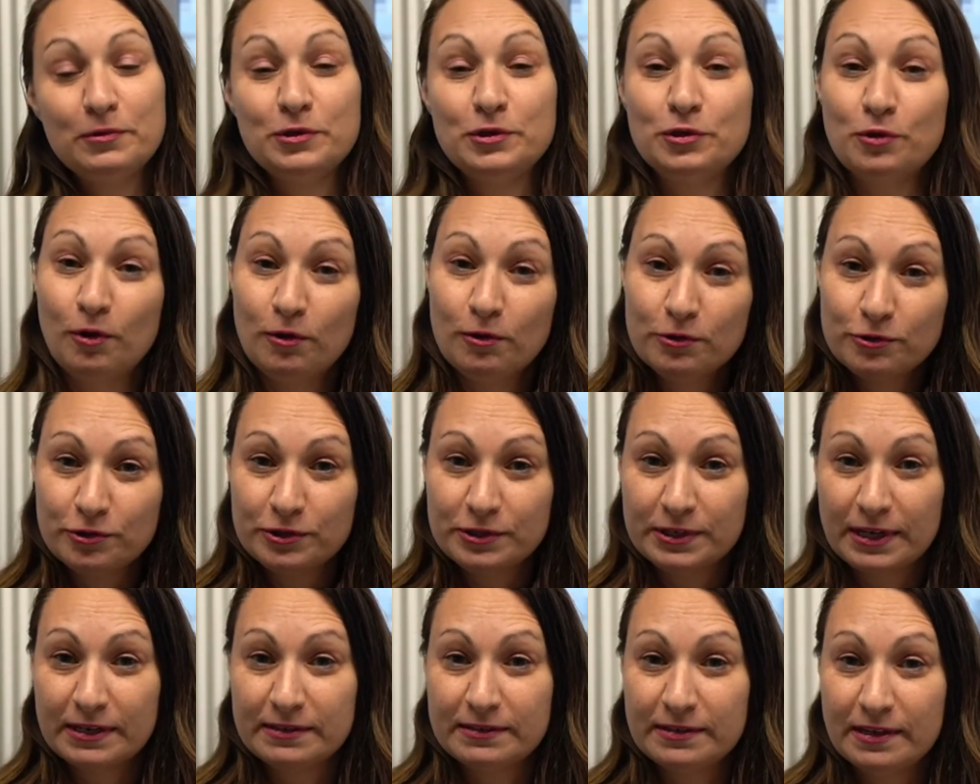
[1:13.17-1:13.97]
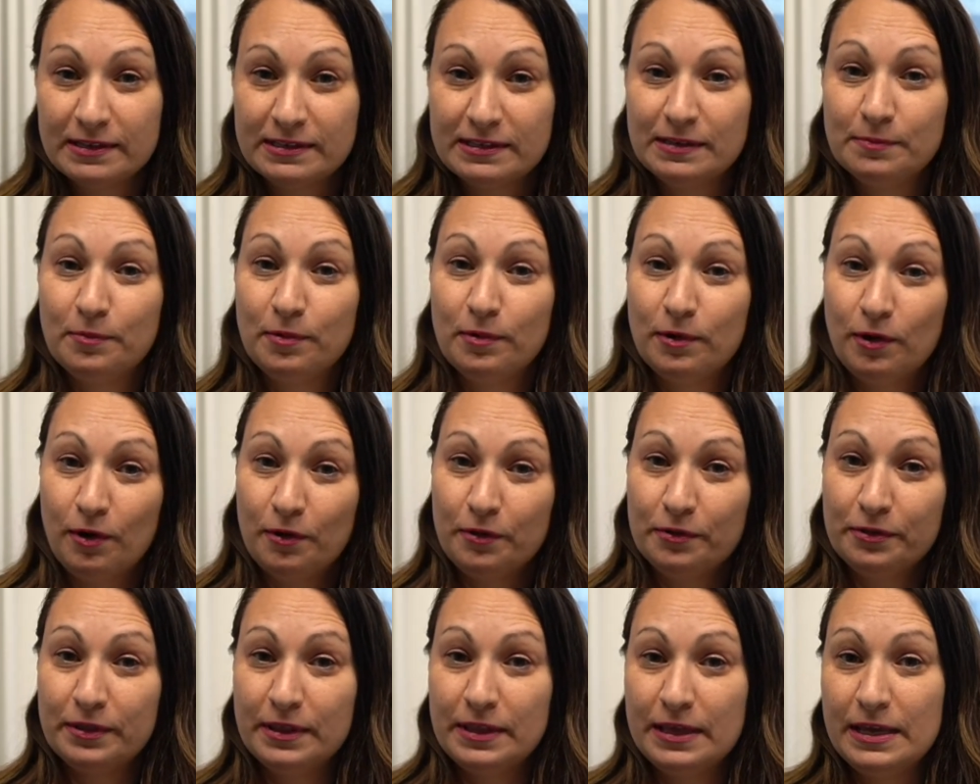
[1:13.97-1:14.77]
which also is accessible
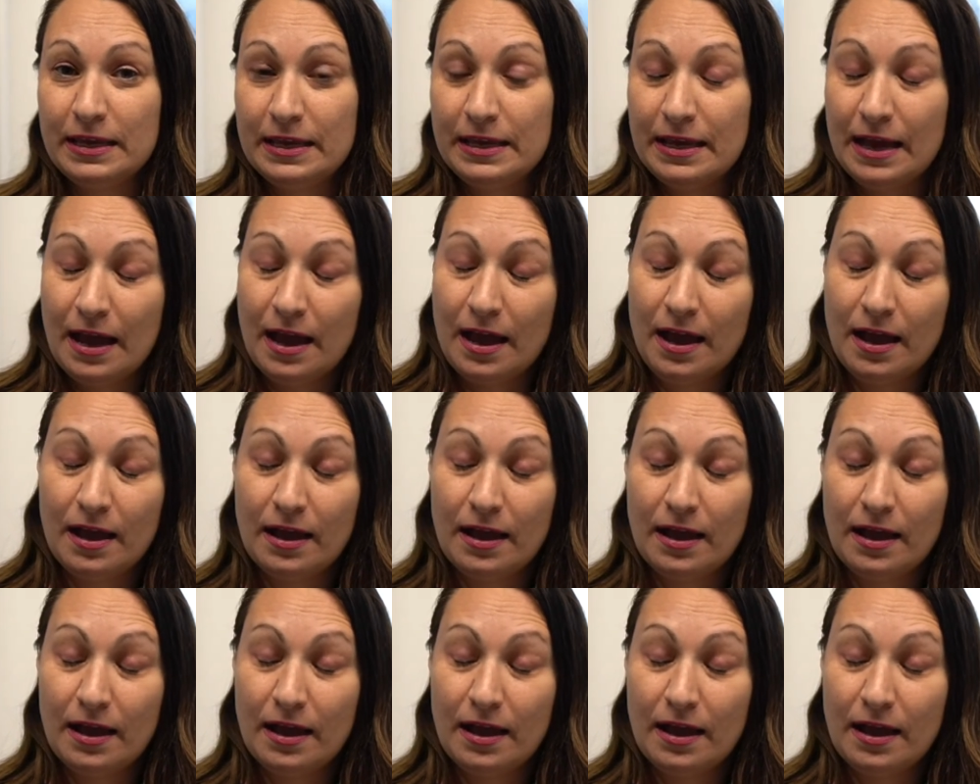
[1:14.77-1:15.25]
on the